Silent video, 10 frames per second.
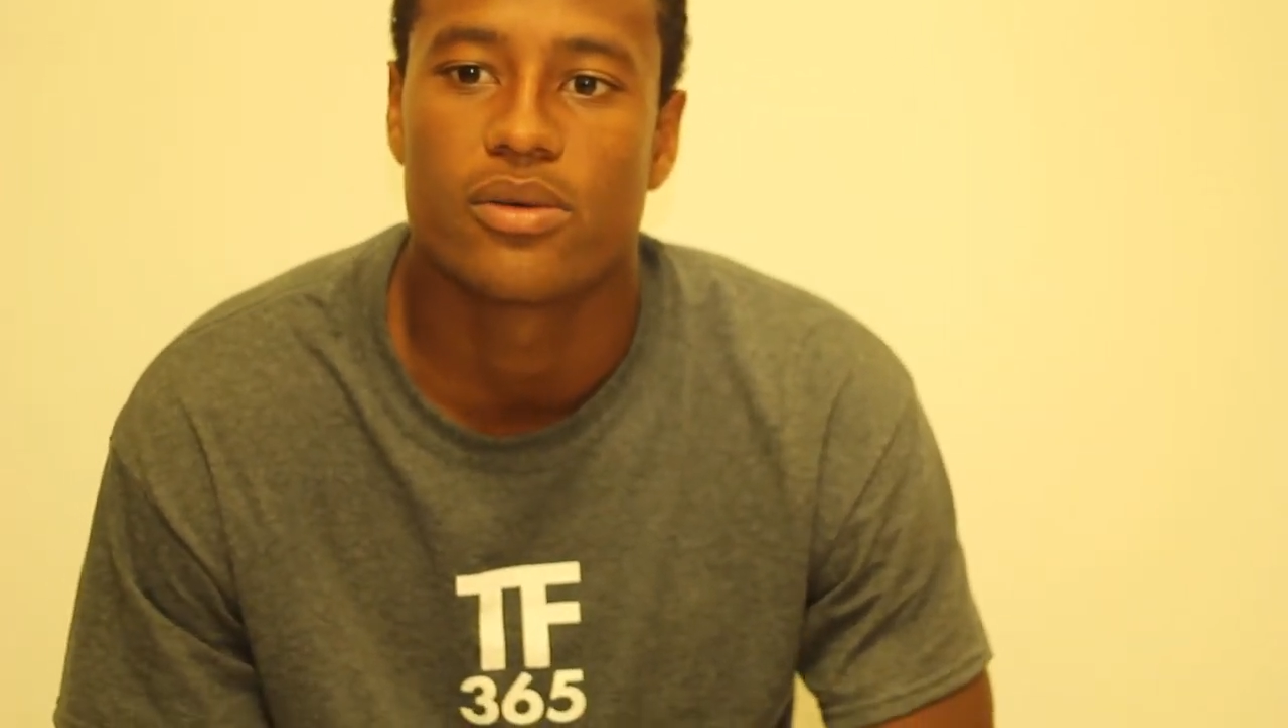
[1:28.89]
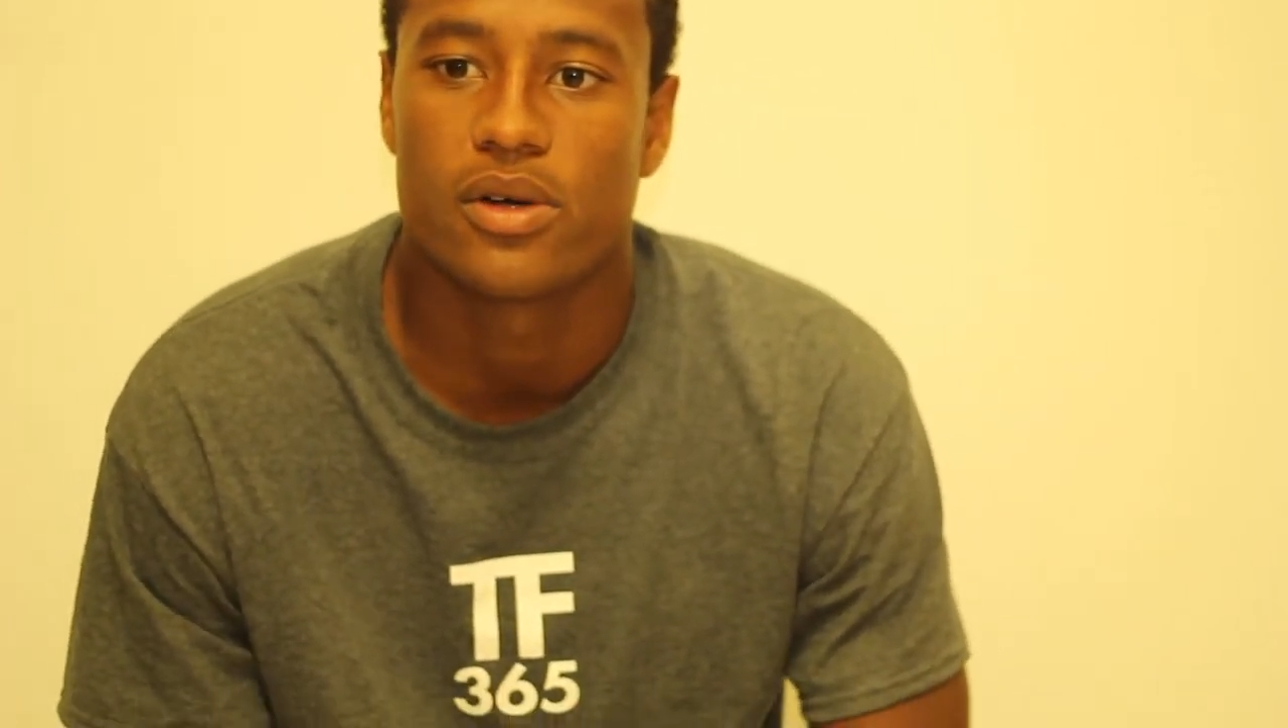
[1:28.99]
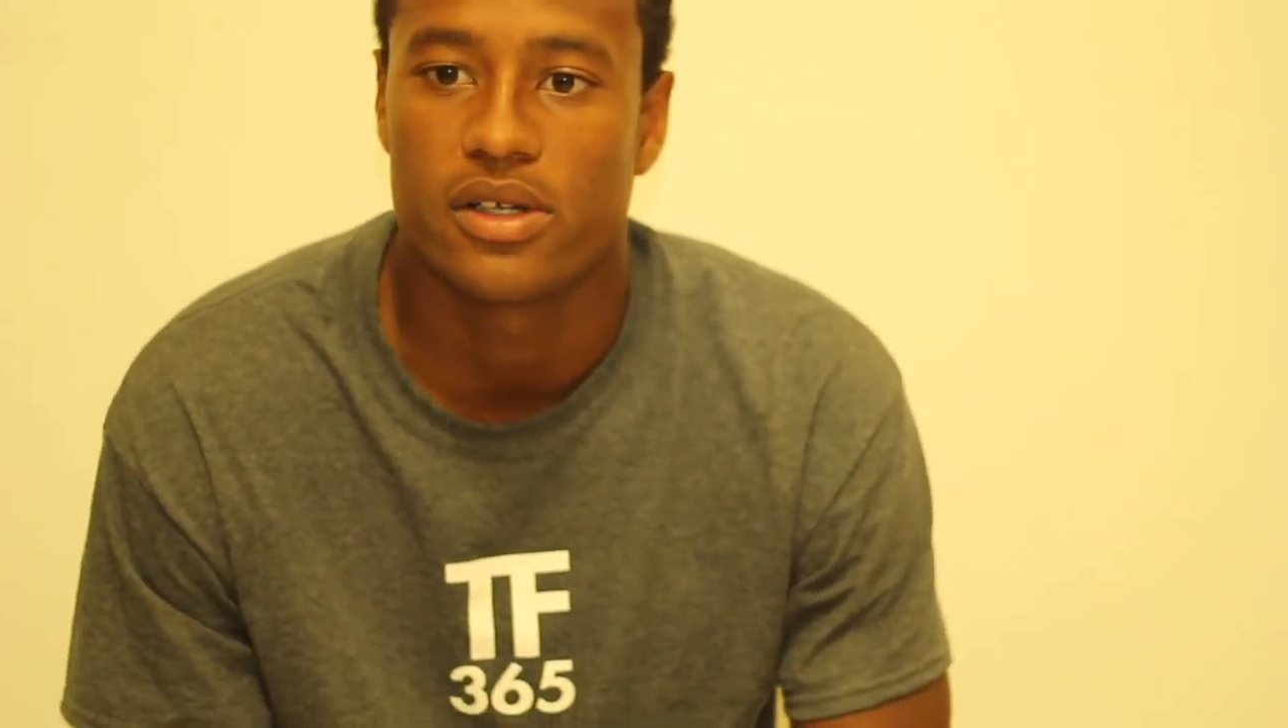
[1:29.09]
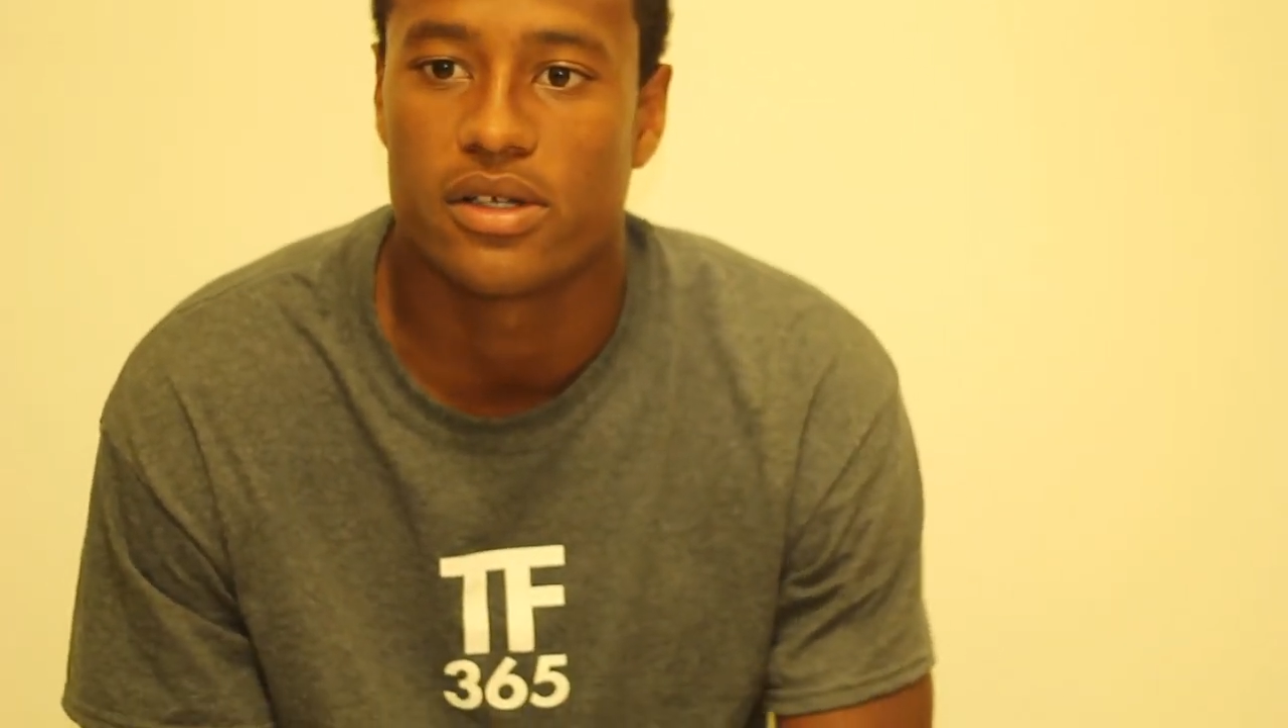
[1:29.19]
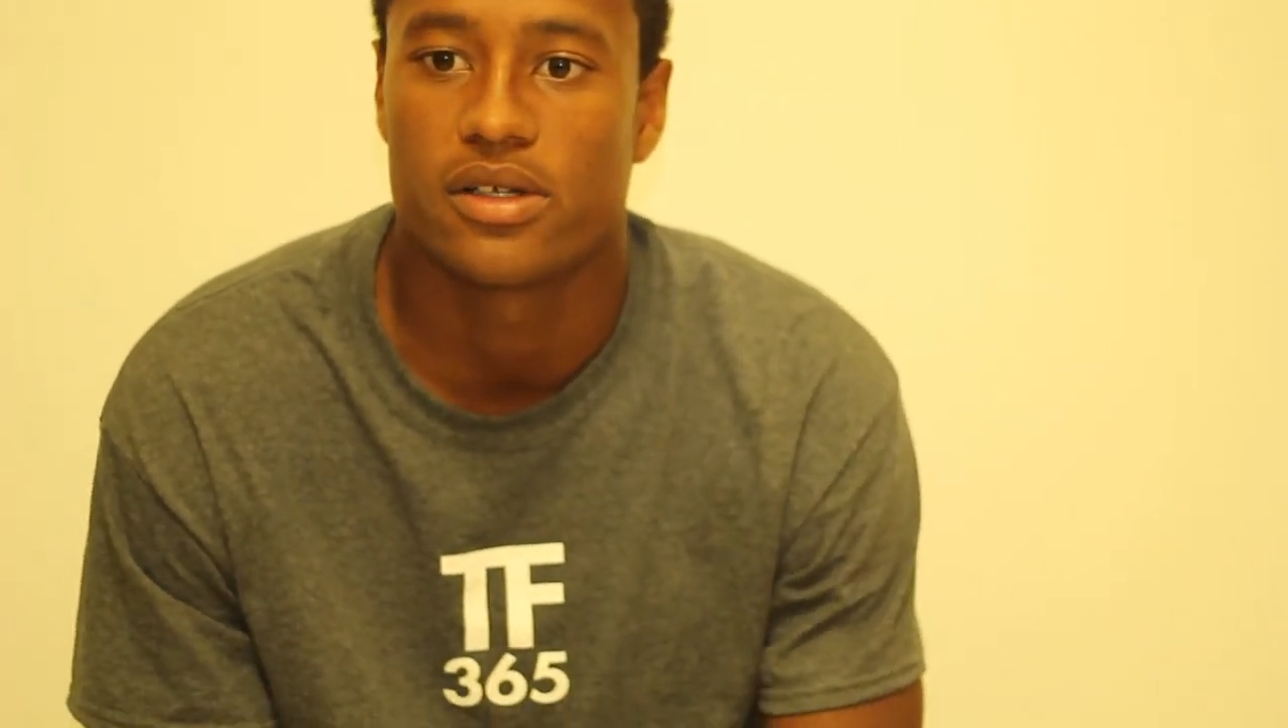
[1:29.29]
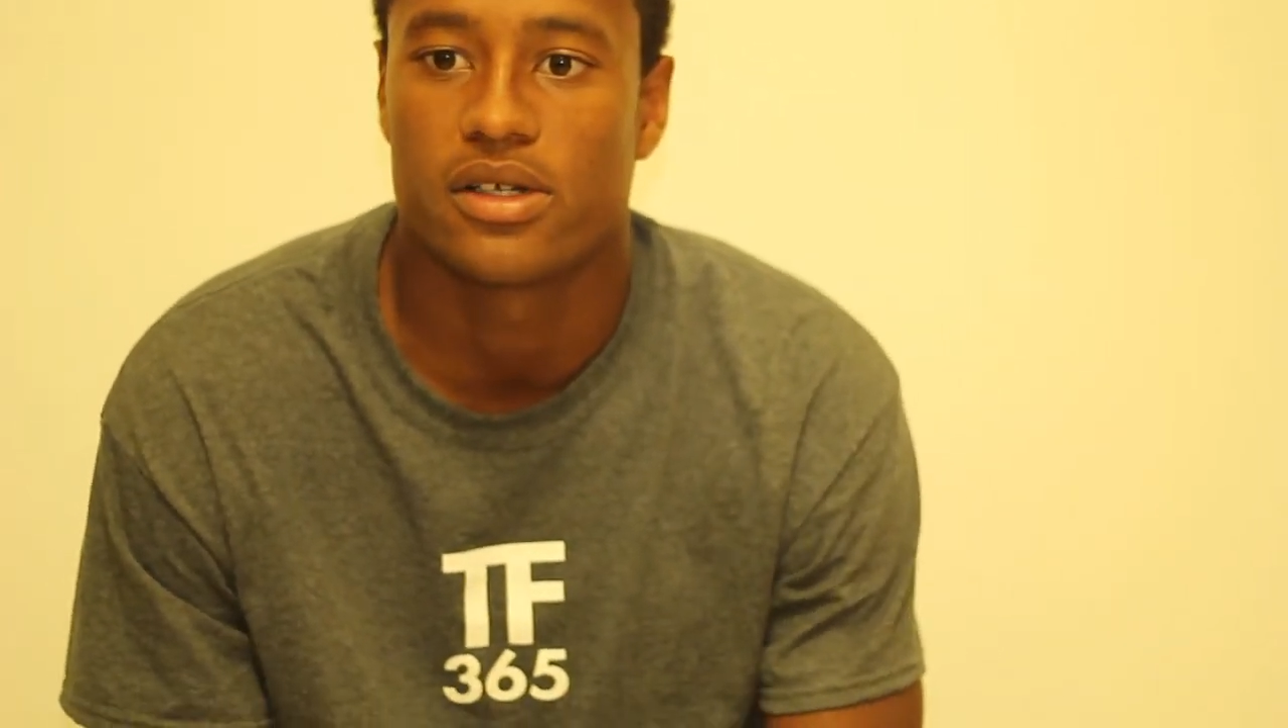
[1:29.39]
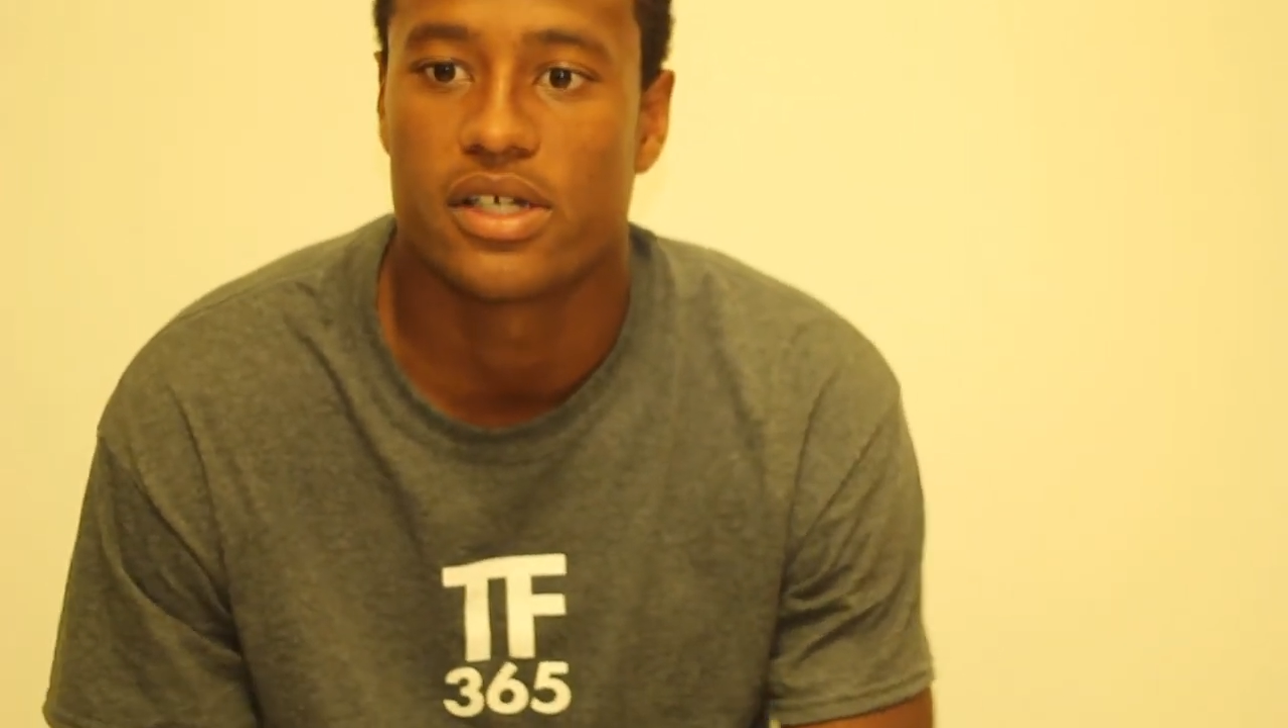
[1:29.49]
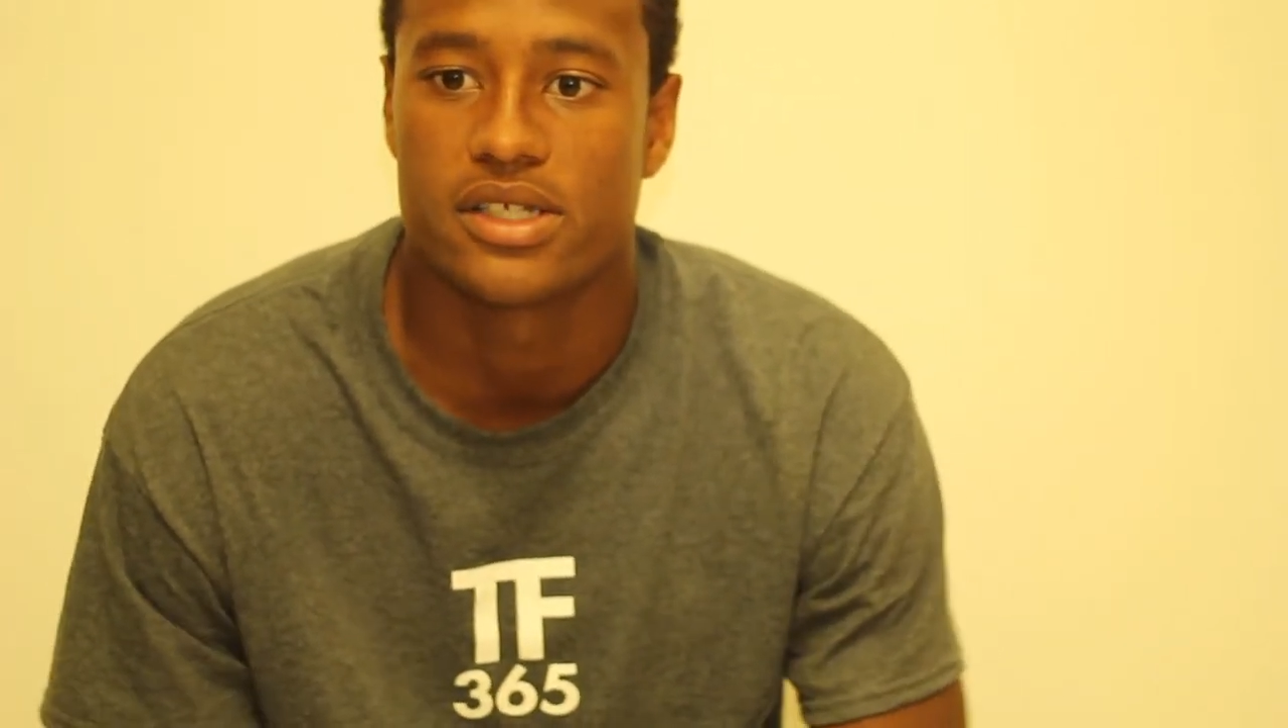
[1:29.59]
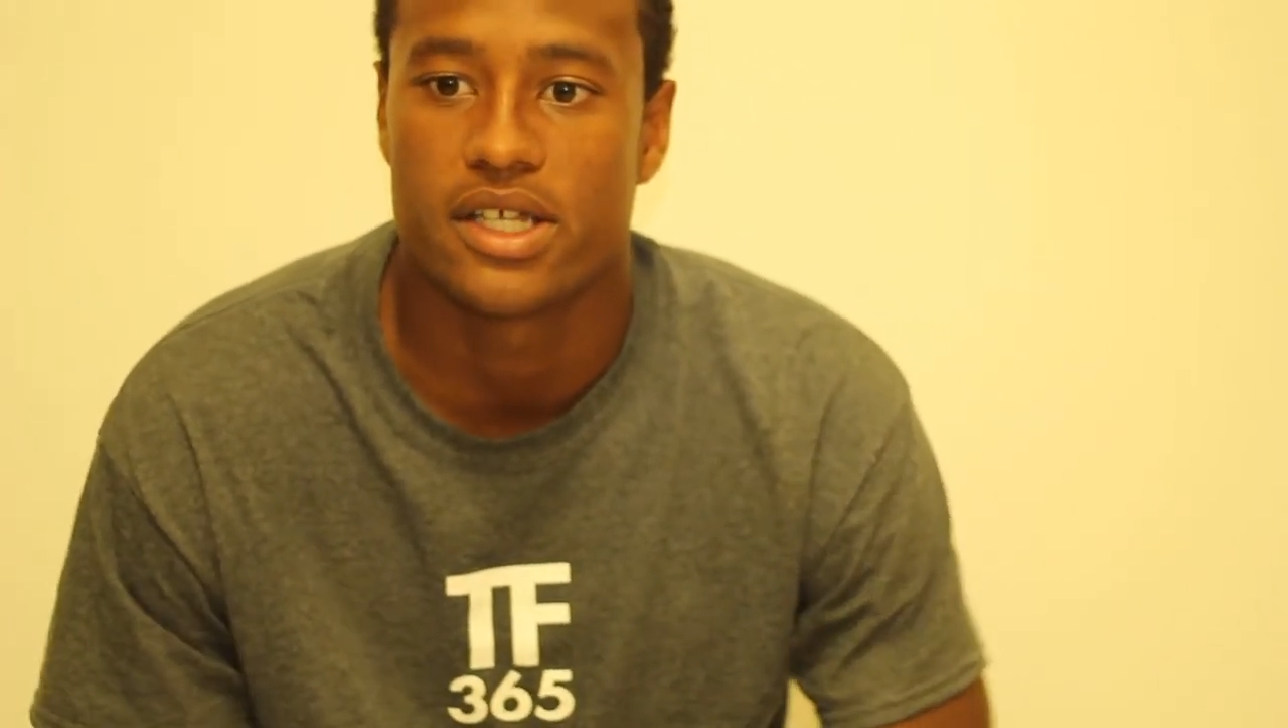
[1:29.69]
what it